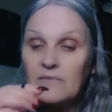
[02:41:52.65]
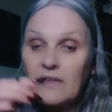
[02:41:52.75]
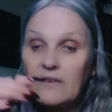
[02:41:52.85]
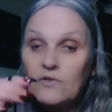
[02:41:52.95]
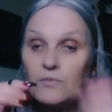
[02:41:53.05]

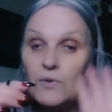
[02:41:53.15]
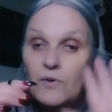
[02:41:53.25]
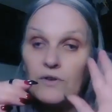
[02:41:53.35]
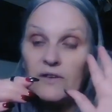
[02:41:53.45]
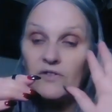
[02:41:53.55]
There's no
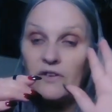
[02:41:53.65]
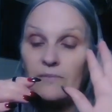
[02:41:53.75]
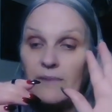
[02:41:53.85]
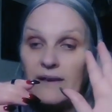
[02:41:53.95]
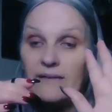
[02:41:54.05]
board, it's
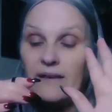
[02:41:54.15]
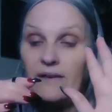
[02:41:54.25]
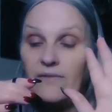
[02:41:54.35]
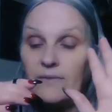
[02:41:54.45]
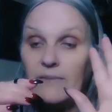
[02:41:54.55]
just
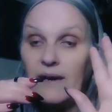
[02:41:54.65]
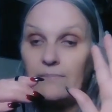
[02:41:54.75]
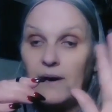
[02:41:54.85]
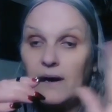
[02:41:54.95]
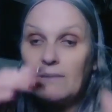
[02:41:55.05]
myself and my
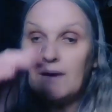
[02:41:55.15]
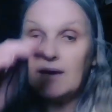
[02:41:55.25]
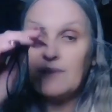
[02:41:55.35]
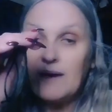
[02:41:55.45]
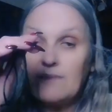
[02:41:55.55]
palm
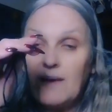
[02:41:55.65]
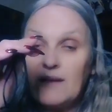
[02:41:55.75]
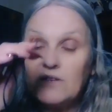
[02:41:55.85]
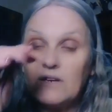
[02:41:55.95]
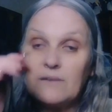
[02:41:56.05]
and my
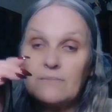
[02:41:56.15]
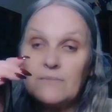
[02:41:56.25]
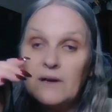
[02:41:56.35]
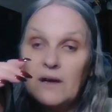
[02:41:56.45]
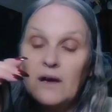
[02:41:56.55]
pendulum.
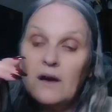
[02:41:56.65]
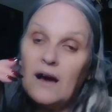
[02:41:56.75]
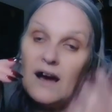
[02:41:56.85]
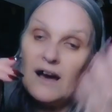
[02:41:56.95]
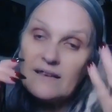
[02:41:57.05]

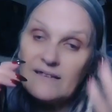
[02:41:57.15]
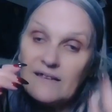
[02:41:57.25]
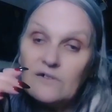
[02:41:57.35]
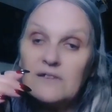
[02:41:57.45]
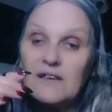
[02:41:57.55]
I
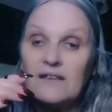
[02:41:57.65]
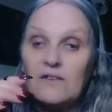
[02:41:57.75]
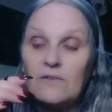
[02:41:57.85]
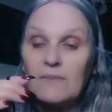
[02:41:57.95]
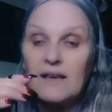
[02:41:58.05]
still need
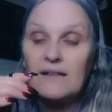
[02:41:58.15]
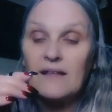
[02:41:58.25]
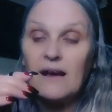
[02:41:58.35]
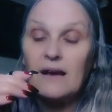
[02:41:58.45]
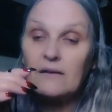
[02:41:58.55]
to make
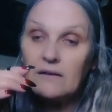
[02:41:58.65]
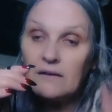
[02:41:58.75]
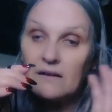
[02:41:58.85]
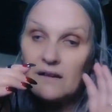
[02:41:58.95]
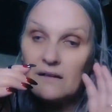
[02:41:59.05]
that
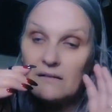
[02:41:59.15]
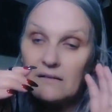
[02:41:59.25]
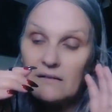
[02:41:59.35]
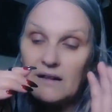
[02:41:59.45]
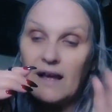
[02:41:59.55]

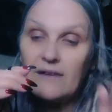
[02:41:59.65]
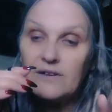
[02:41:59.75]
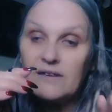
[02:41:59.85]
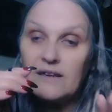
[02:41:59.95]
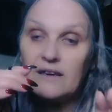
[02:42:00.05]

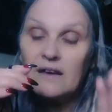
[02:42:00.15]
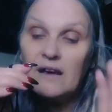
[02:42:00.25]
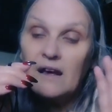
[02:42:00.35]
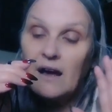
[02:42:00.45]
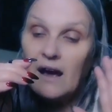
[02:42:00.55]
clarity.
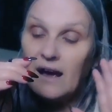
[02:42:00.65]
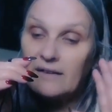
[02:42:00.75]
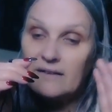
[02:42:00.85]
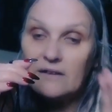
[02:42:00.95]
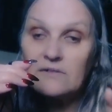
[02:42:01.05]
I
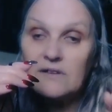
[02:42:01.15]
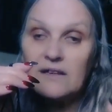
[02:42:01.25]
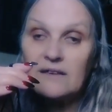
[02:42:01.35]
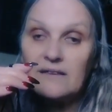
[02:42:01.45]
still need to